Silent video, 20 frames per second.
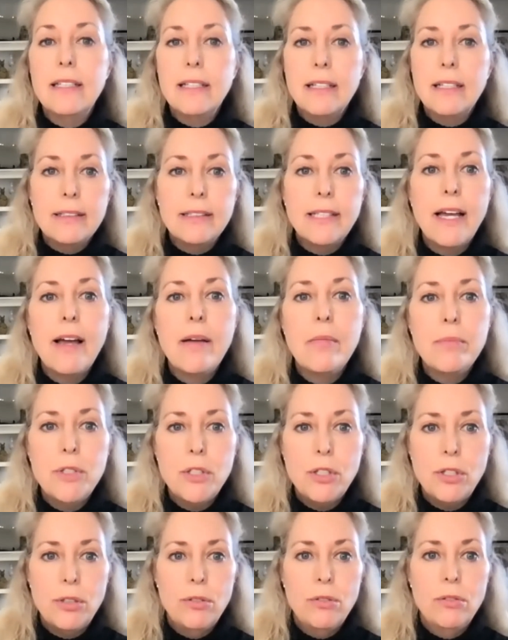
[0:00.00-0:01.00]
attempt
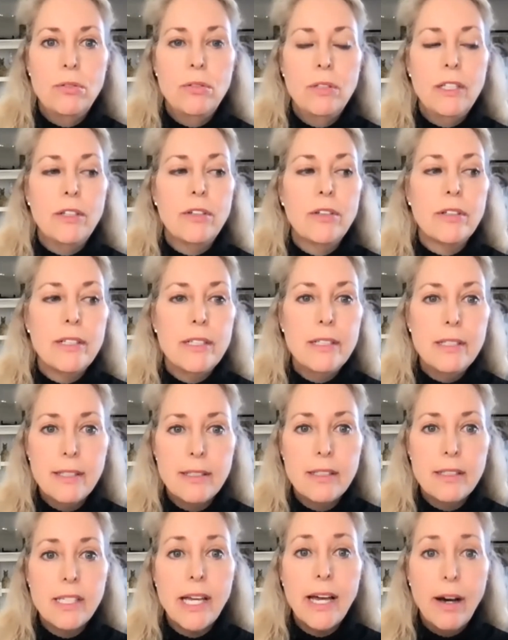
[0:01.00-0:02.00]
to increase
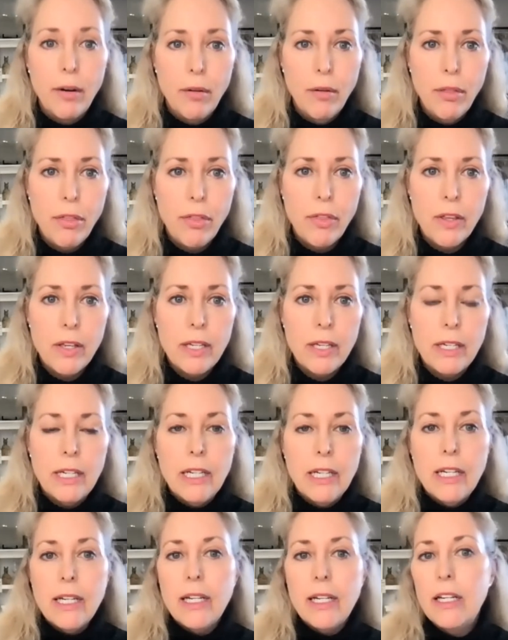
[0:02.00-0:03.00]
its health
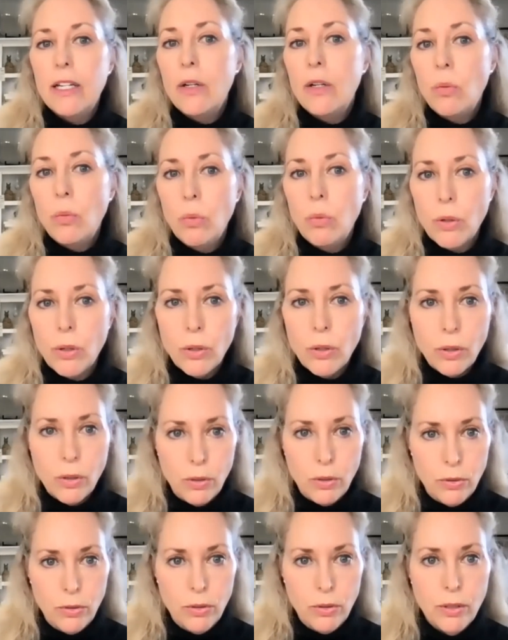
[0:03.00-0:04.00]
in a
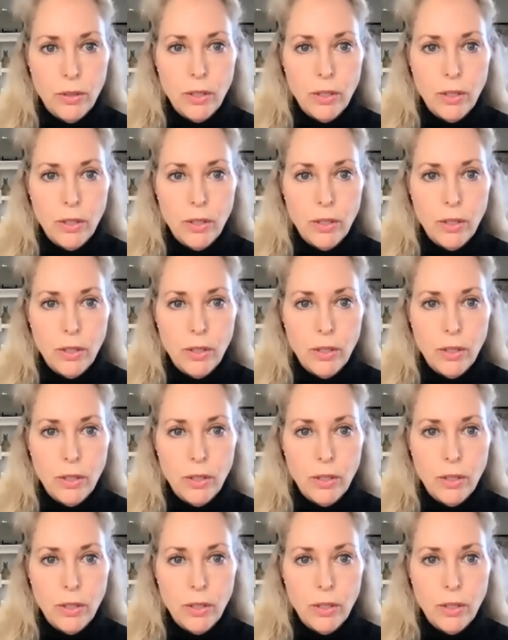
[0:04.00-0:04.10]
world